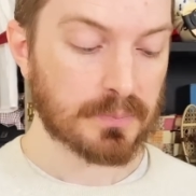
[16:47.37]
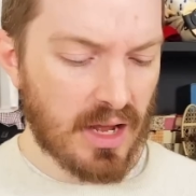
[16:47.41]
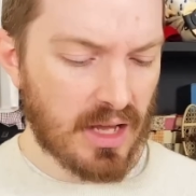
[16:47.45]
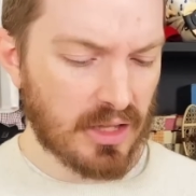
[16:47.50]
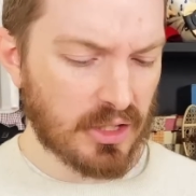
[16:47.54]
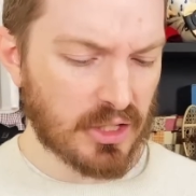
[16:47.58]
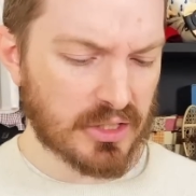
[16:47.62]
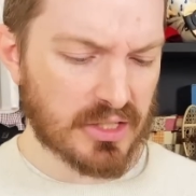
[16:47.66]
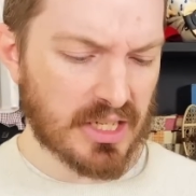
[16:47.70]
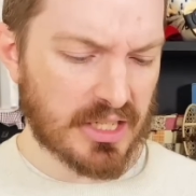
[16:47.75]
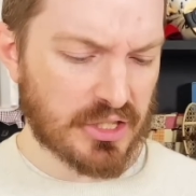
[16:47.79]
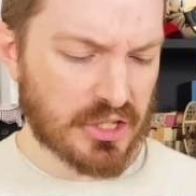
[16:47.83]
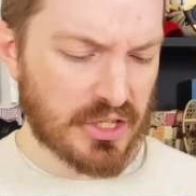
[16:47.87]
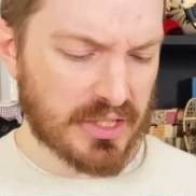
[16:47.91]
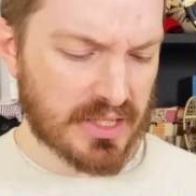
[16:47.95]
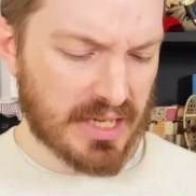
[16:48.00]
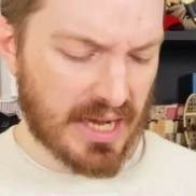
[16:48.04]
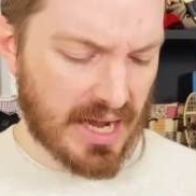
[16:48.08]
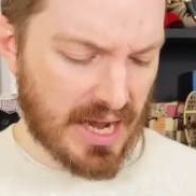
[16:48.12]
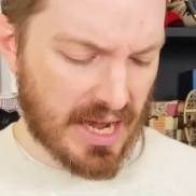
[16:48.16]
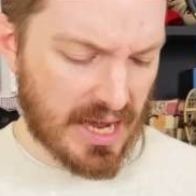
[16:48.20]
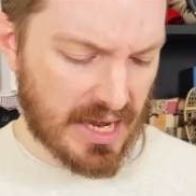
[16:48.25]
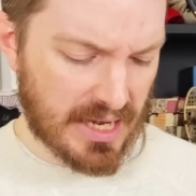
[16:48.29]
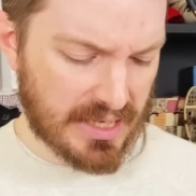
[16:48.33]
It looks like she's
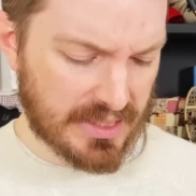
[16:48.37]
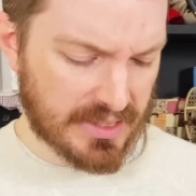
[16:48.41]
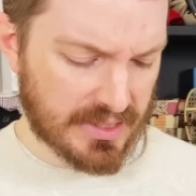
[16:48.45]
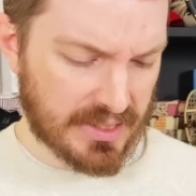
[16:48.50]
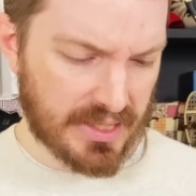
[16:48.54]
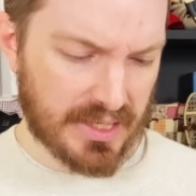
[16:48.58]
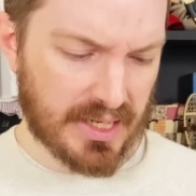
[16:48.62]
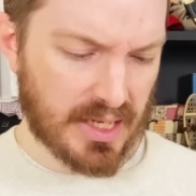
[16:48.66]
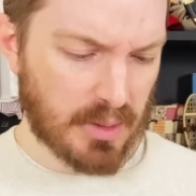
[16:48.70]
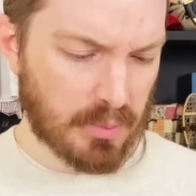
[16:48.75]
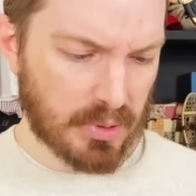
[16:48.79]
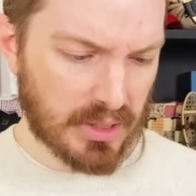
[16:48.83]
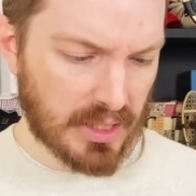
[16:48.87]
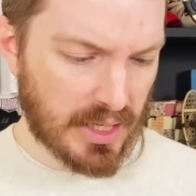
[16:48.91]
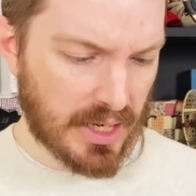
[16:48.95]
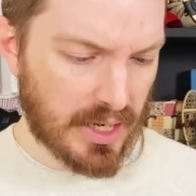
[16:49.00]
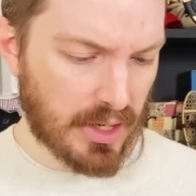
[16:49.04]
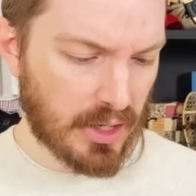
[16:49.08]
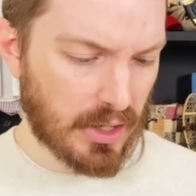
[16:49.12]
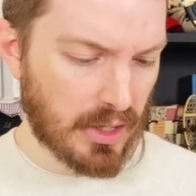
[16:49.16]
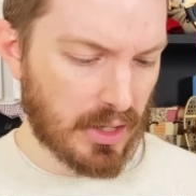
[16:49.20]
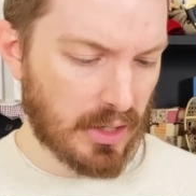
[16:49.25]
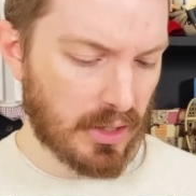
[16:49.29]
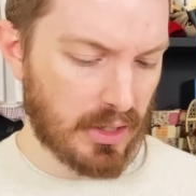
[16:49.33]
got a CD
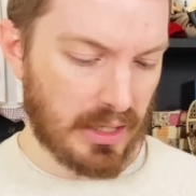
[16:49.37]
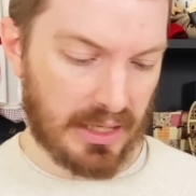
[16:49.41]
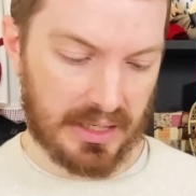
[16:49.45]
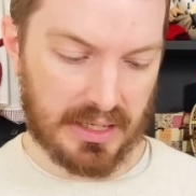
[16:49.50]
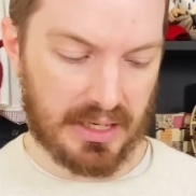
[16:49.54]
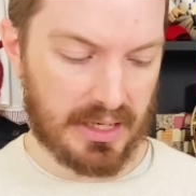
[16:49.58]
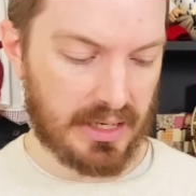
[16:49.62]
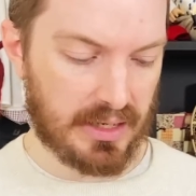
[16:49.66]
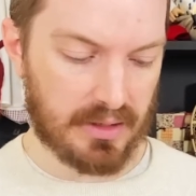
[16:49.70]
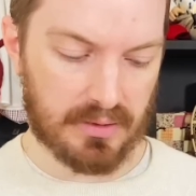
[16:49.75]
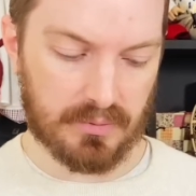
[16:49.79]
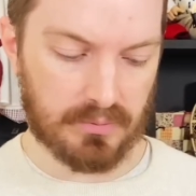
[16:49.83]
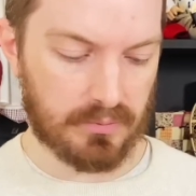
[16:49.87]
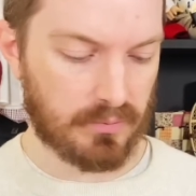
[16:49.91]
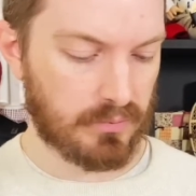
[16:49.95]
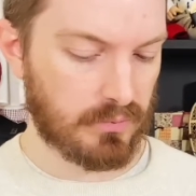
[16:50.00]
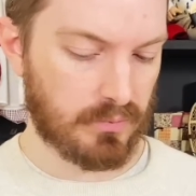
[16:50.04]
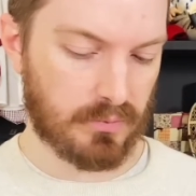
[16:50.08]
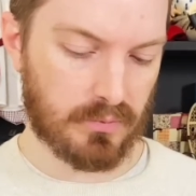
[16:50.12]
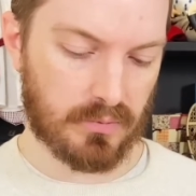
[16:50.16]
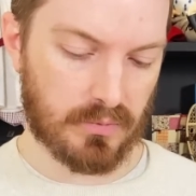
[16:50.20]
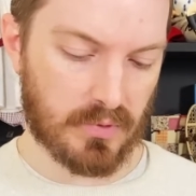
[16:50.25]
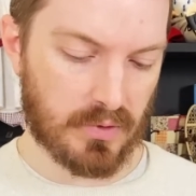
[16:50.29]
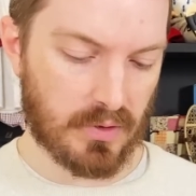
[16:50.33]
player again
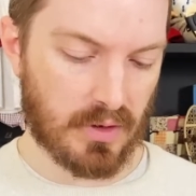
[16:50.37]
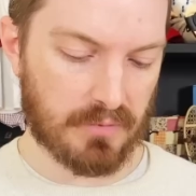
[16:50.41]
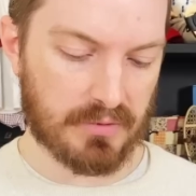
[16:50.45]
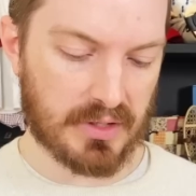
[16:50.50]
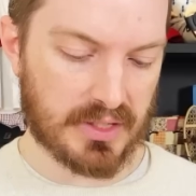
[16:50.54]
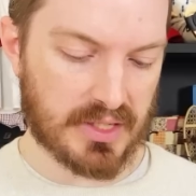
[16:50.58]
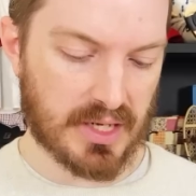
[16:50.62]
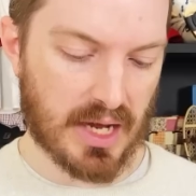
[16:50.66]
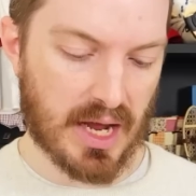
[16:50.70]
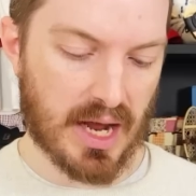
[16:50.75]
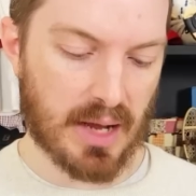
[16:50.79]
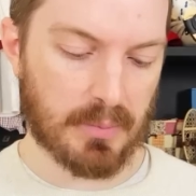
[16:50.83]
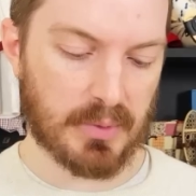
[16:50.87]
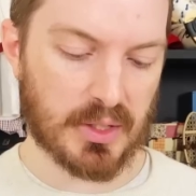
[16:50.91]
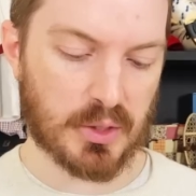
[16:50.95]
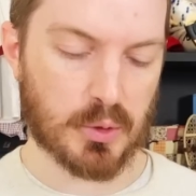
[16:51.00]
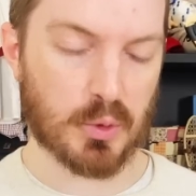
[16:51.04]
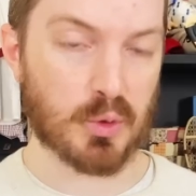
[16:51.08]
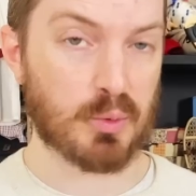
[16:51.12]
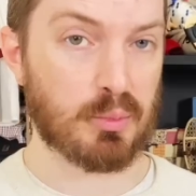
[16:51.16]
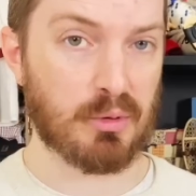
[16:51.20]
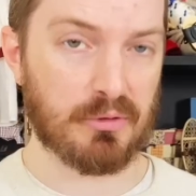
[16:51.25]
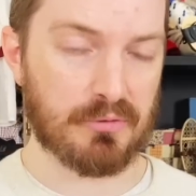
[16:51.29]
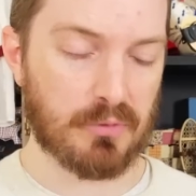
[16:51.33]
of the time. This
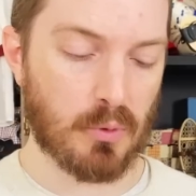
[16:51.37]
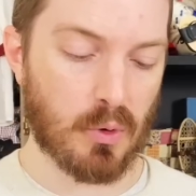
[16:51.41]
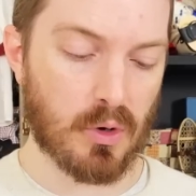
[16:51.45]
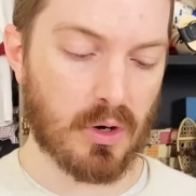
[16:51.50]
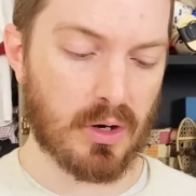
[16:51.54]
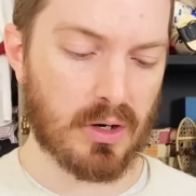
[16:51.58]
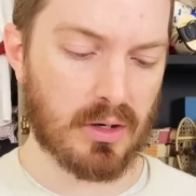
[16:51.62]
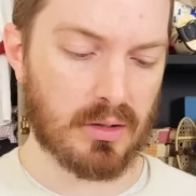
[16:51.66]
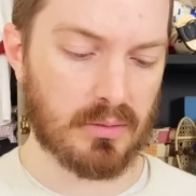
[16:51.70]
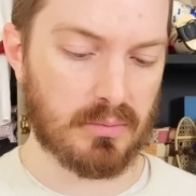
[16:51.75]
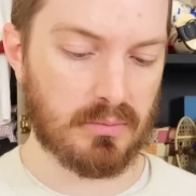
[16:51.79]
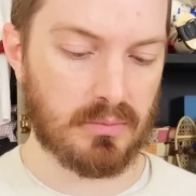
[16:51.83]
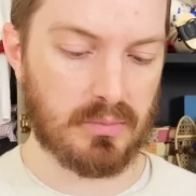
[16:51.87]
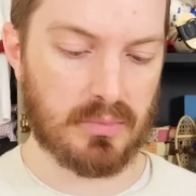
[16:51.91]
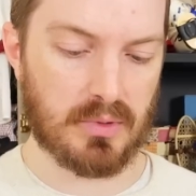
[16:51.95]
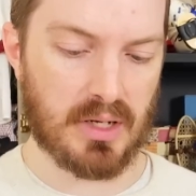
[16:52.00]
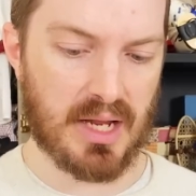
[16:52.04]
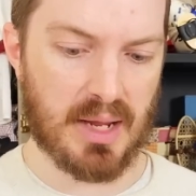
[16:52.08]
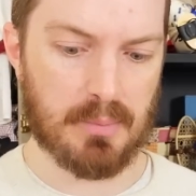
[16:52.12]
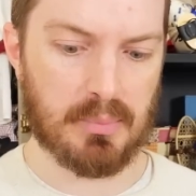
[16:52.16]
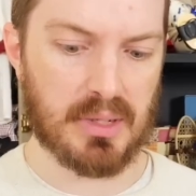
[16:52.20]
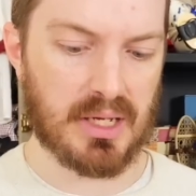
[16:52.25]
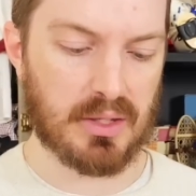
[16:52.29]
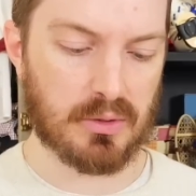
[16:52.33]
was before
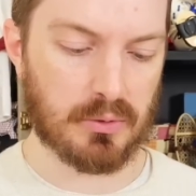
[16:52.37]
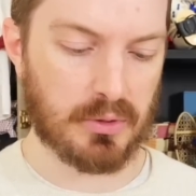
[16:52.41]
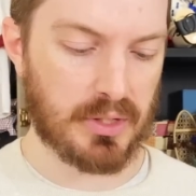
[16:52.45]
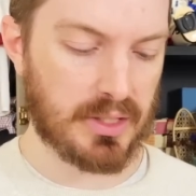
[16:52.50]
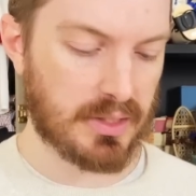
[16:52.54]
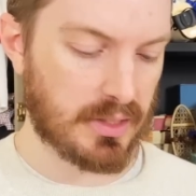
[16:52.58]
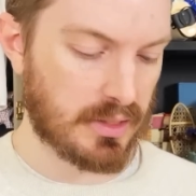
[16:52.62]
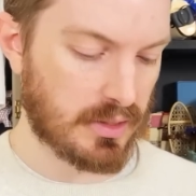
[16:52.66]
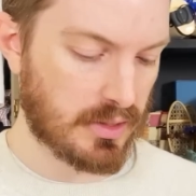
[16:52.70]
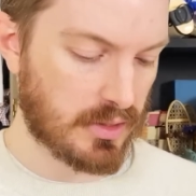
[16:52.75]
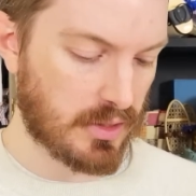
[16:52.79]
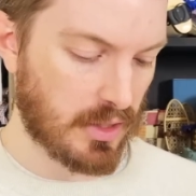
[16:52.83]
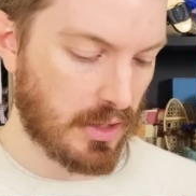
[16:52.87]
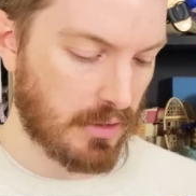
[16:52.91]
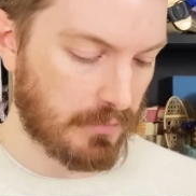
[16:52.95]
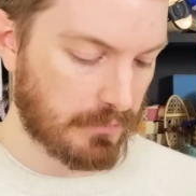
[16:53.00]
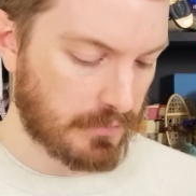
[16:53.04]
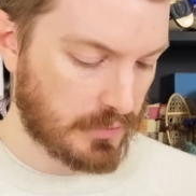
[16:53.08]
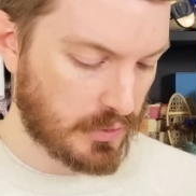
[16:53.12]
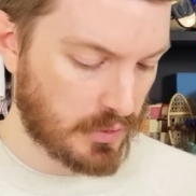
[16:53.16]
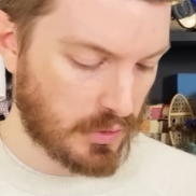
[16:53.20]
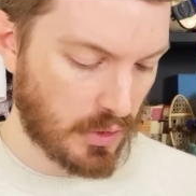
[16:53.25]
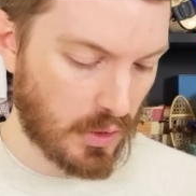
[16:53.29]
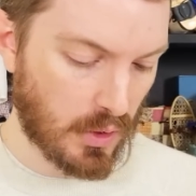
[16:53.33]
MP3s and stuff.
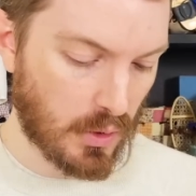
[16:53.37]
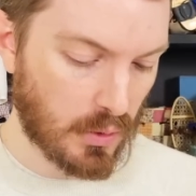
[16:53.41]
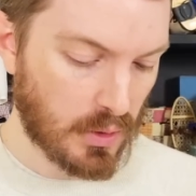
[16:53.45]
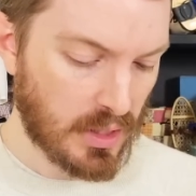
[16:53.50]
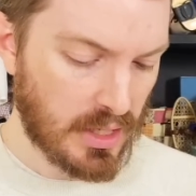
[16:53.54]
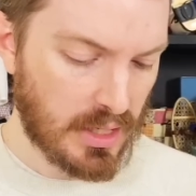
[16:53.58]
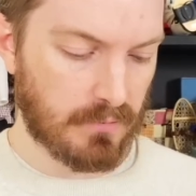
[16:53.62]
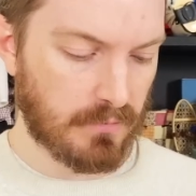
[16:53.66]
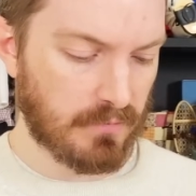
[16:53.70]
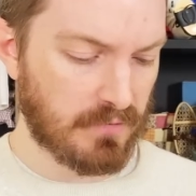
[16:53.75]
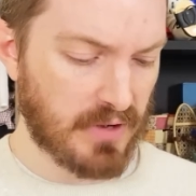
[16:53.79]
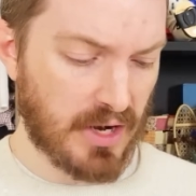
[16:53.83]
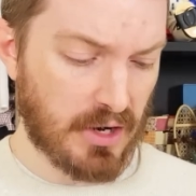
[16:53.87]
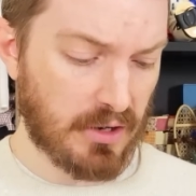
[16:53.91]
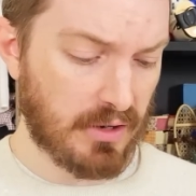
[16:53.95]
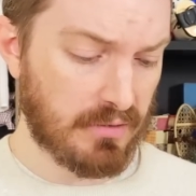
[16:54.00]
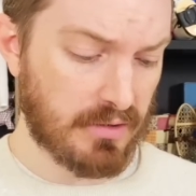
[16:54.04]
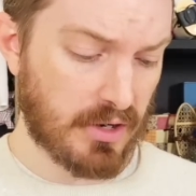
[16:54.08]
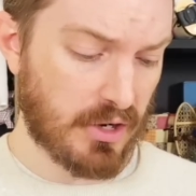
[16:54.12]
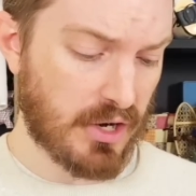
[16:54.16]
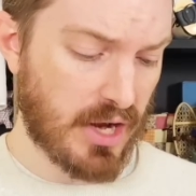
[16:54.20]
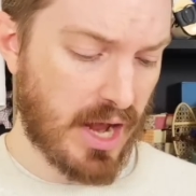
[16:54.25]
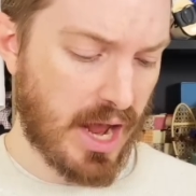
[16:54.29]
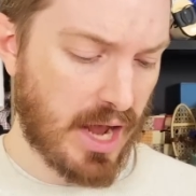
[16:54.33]
So very,
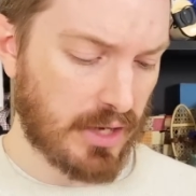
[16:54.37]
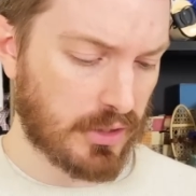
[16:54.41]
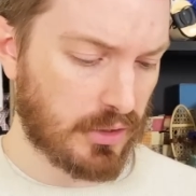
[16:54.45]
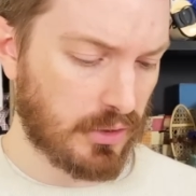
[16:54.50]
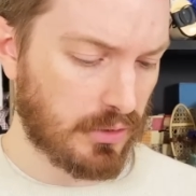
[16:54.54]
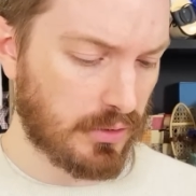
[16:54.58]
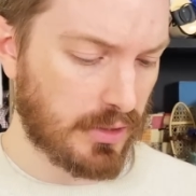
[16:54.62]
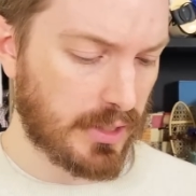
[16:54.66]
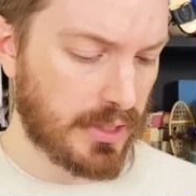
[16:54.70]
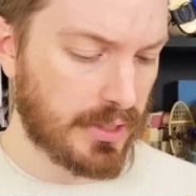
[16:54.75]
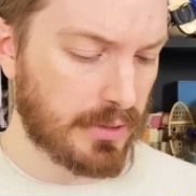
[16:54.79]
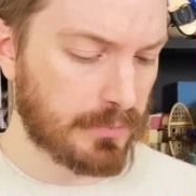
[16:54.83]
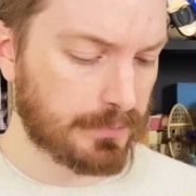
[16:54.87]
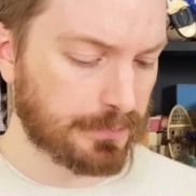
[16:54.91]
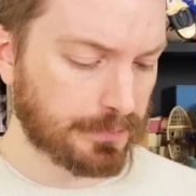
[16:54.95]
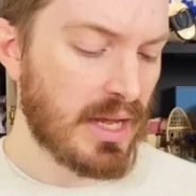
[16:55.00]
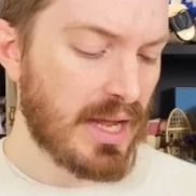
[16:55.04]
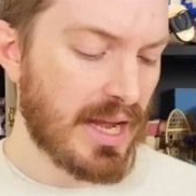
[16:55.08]
very accurate.